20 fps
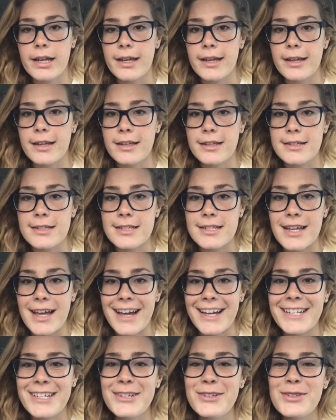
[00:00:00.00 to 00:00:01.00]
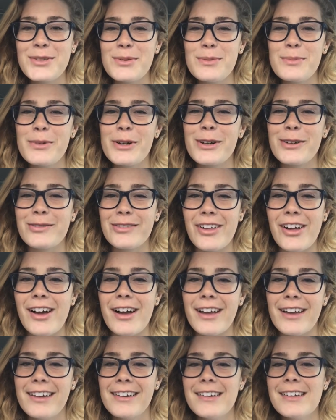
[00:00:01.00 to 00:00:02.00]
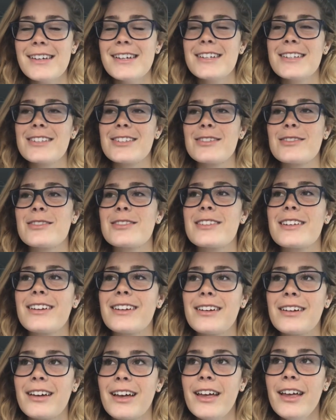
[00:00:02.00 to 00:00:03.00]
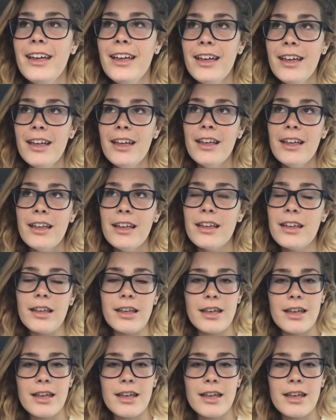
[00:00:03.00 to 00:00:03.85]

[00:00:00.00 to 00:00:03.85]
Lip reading: and I didn't swim butterfly. So I was like, ugh.